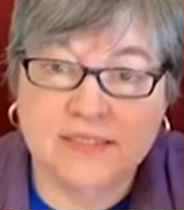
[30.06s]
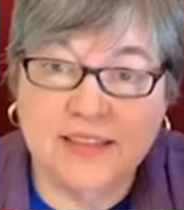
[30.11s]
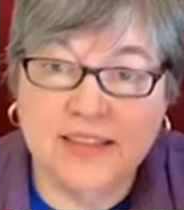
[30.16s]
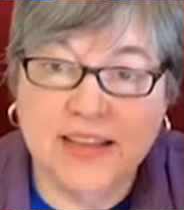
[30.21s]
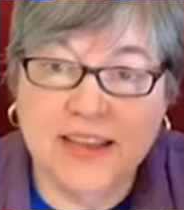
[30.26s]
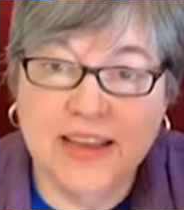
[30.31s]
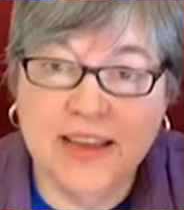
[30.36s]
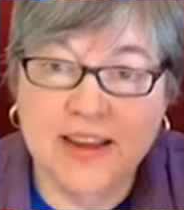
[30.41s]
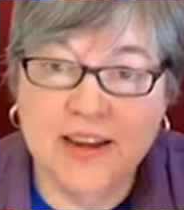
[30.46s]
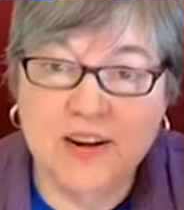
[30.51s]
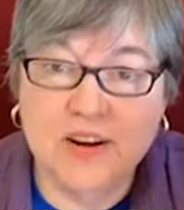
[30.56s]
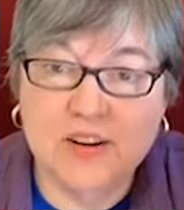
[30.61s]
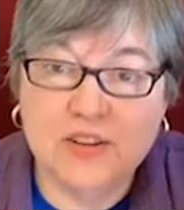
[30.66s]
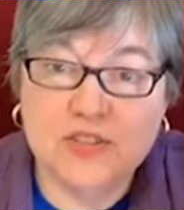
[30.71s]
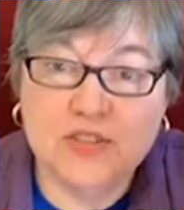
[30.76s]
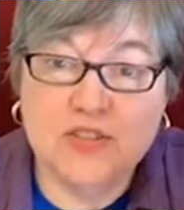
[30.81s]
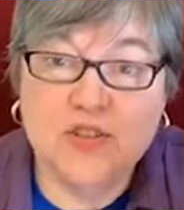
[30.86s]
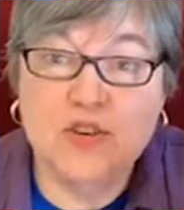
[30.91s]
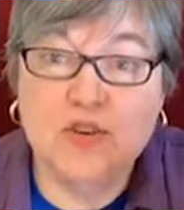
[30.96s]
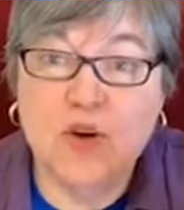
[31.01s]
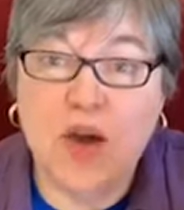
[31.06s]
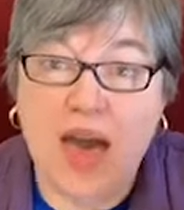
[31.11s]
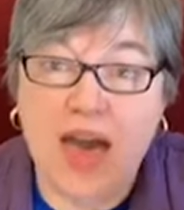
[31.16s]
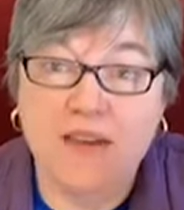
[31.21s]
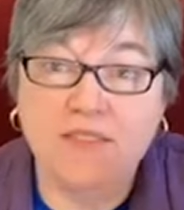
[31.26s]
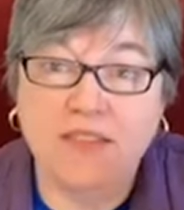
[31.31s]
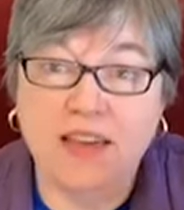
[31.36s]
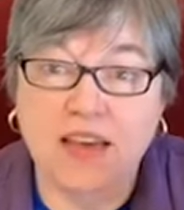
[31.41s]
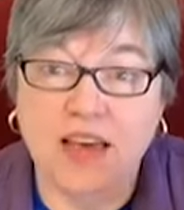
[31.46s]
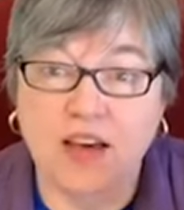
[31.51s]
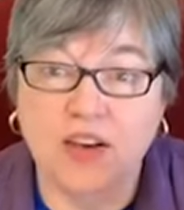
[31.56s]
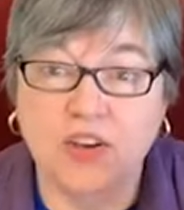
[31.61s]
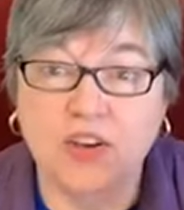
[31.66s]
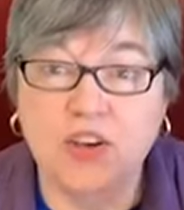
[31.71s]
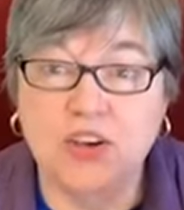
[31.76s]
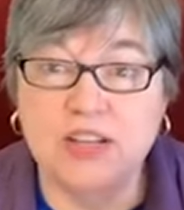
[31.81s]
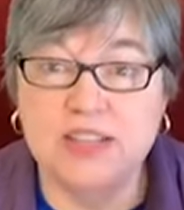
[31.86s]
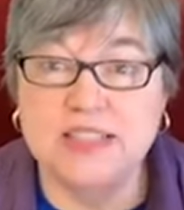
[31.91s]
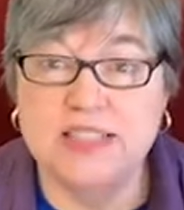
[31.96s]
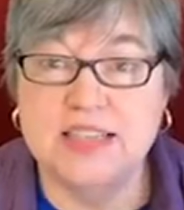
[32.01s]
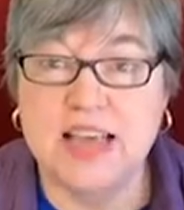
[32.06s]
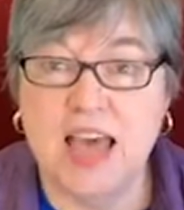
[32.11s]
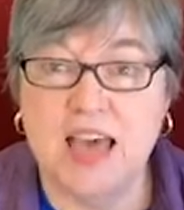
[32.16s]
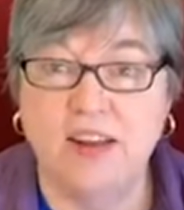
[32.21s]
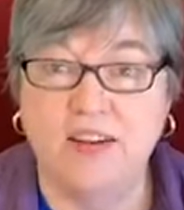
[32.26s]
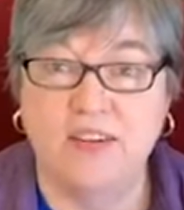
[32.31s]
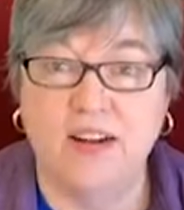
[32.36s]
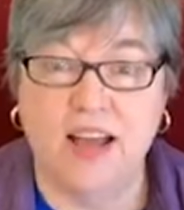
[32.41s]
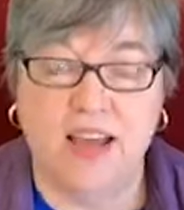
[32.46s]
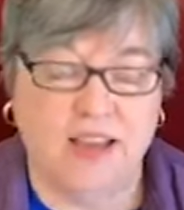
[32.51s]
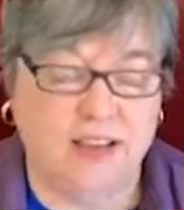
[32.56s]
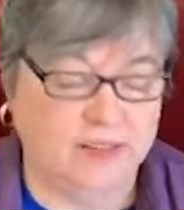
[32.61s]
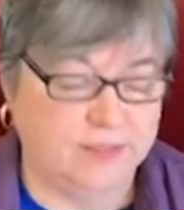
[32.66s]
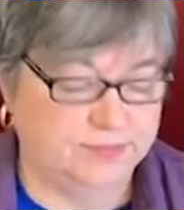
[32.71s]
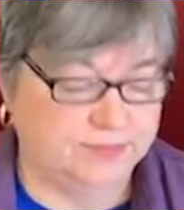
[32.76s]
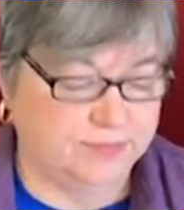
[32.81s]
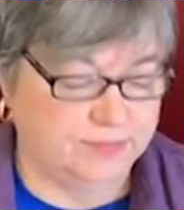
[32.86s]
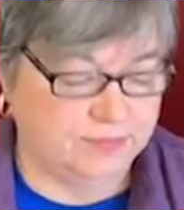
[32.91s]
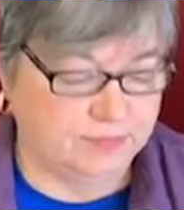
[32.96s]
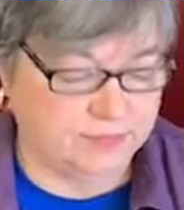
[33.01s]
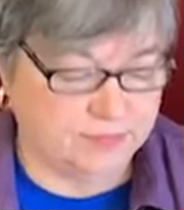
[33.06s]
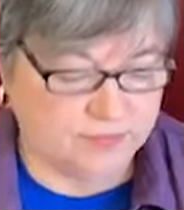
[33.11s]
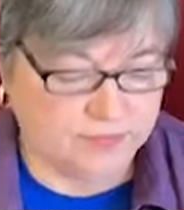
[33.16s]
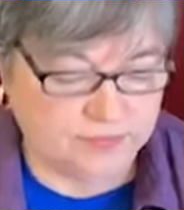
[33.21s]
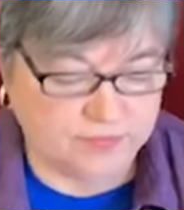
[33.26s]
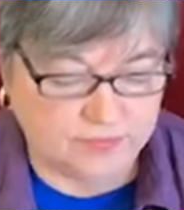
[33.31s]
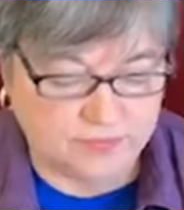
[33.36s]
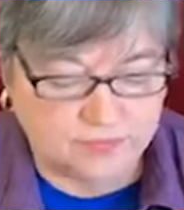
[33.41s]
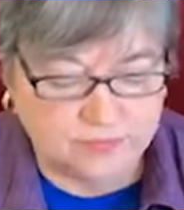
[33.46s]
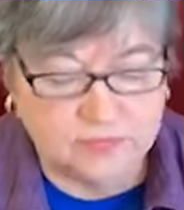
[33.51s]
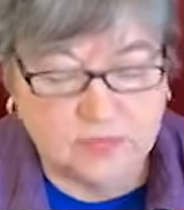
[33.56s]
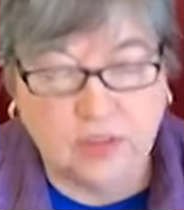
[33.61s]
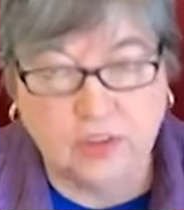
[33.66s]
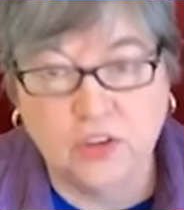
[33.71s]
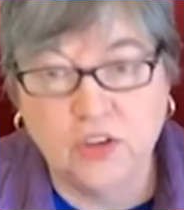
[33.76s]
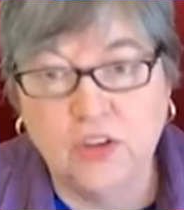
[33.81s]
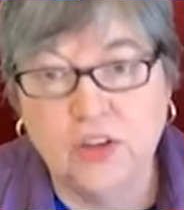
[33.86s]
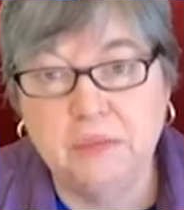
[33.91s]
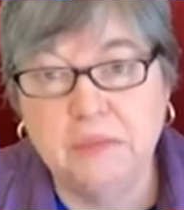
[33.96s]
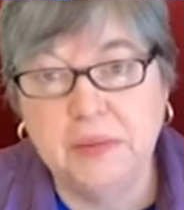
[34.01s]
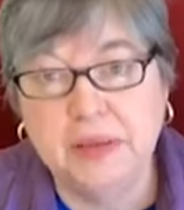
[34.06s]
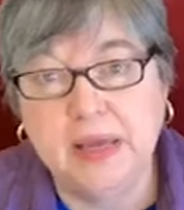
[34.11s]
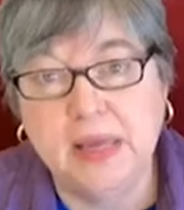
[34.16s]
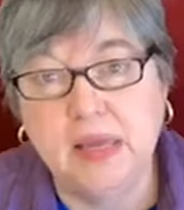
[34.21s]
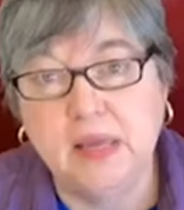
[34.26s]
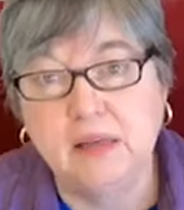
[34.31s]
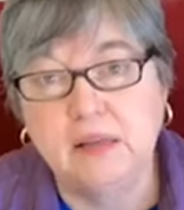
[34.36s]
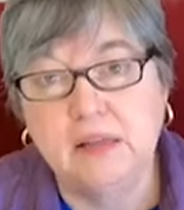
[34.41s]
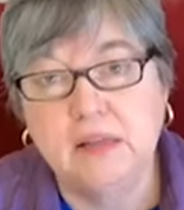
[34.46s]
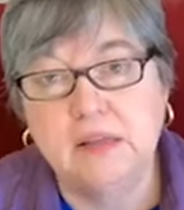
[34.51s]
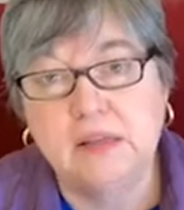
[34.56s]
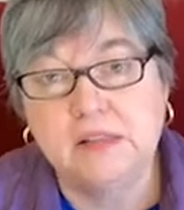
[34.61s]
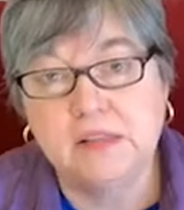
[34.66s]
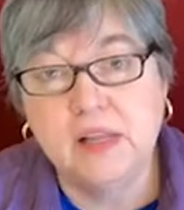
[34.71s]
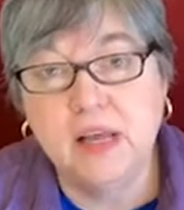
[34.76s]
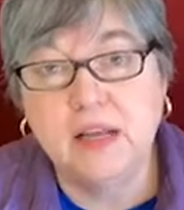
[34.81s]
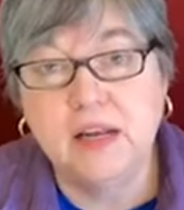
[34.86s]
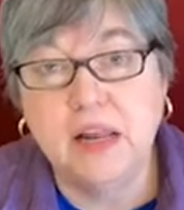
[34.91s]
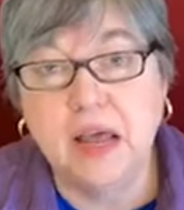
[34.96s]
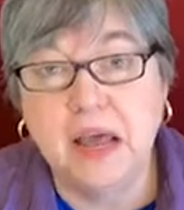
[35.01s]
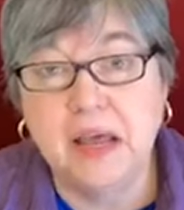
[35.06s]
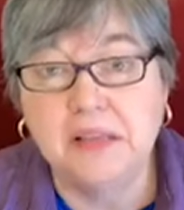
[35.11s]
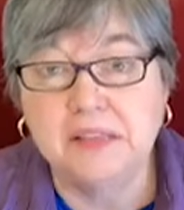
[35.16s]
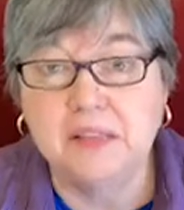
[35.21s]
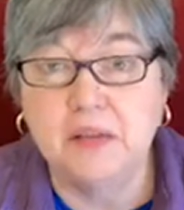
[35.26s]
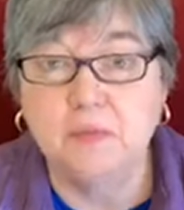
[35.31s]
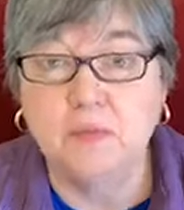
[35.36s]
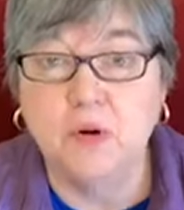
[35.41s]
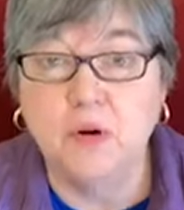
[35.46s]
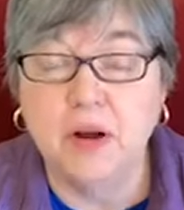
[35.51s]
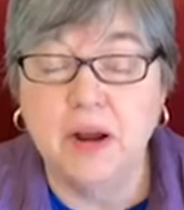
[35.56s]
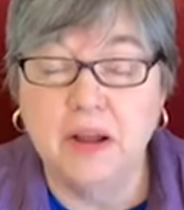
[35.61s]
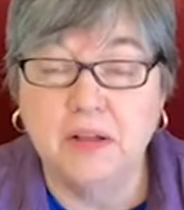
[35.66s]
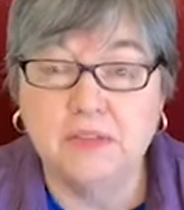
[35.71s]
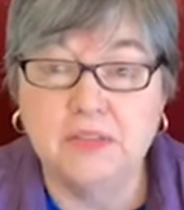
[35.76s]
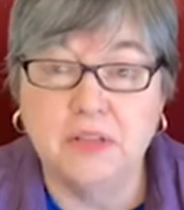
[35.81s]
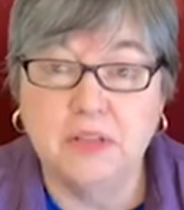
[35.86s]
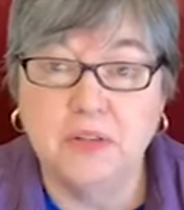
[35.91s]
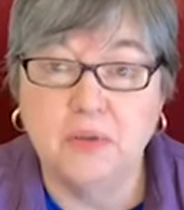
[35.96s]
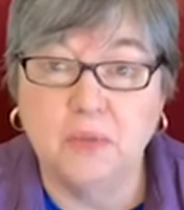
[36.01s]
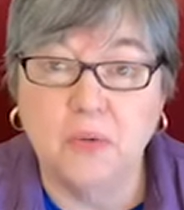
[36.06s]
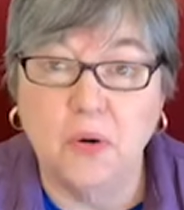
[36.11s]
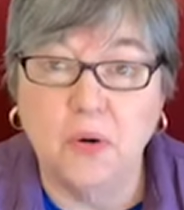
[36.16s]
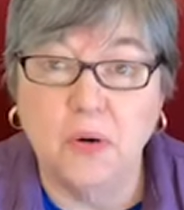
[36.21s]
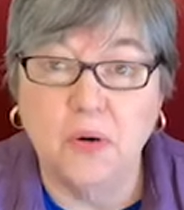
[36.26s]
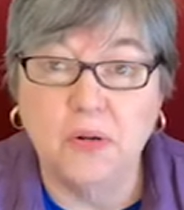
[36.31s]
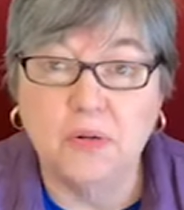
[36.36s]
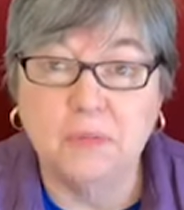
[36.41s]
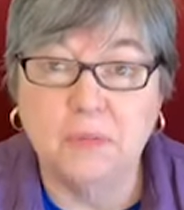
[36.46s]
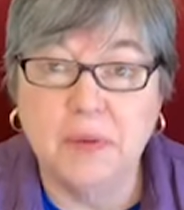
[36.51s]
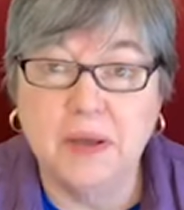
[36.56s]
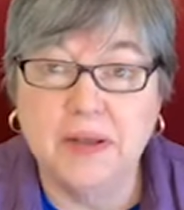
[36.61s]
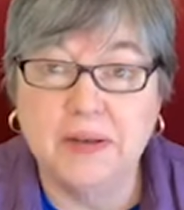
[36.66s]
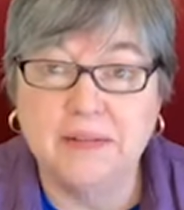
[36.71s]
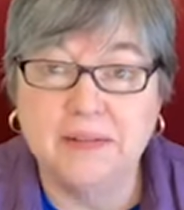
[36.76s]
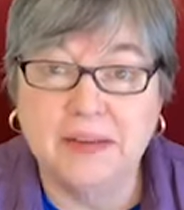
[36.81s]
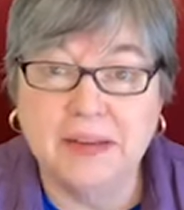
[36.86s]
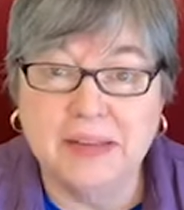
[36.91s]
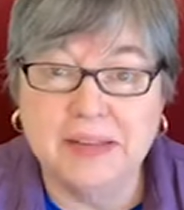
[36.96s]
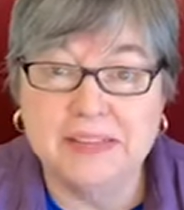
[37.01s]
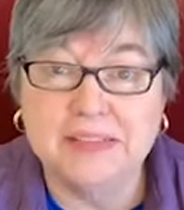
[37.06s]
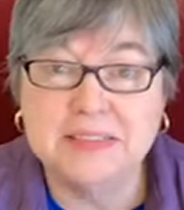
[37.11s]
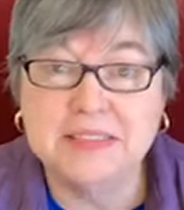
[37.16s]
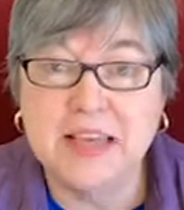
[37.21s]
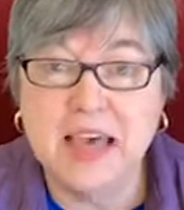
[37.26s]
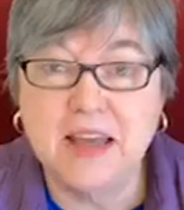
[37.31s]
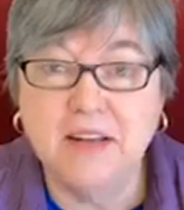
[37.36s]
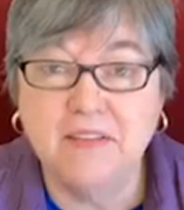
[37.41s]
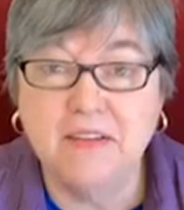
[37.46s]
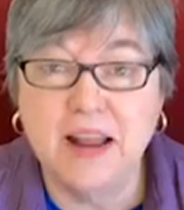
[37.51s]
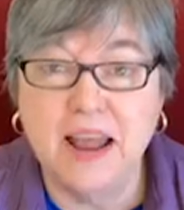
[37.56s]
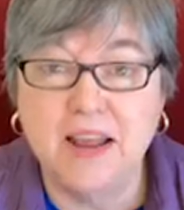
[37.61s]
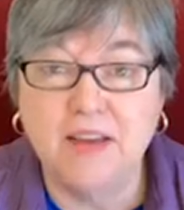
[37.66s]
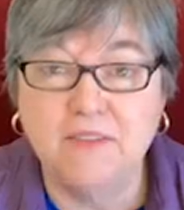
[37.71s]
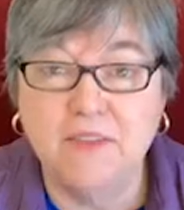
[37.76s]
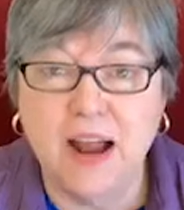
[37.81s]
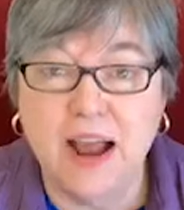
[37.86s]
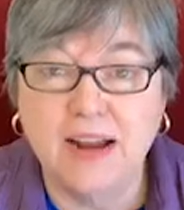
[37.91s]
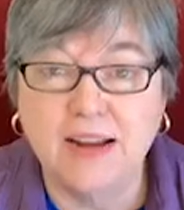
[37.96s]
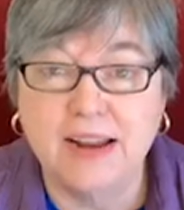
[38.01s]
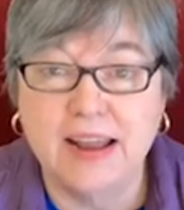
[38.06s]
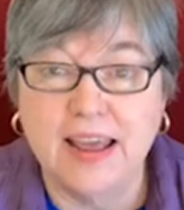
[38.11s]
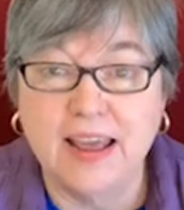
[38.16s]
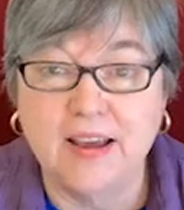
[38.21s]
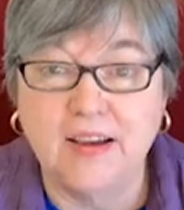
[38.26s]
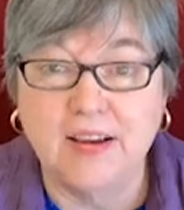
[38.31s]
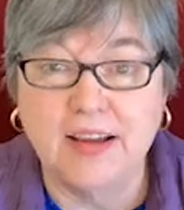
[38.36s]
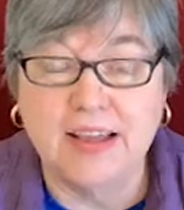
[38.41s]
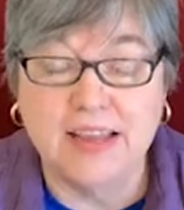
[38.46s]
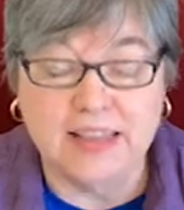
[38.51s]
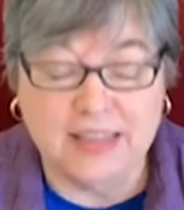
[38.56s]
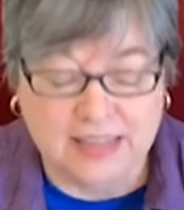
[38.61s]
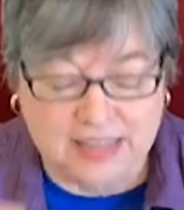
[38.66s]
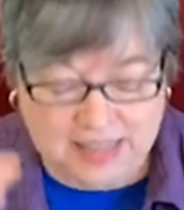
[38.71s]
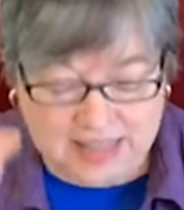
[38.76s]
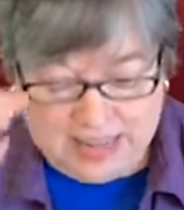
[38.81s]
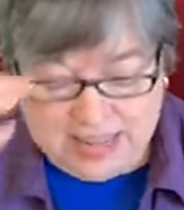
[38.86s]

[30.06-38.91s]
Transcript: Here's to having a good Saturday. It could be Sunday somewhere else in the world, but it's Saturday right now in